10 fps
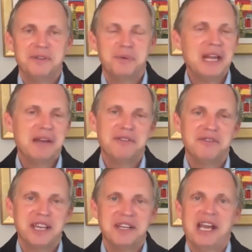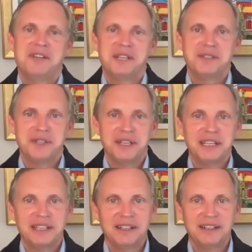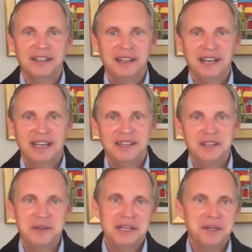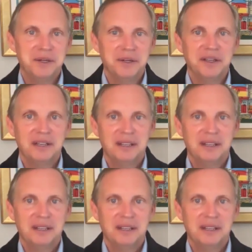We have a fantastic city, and you hear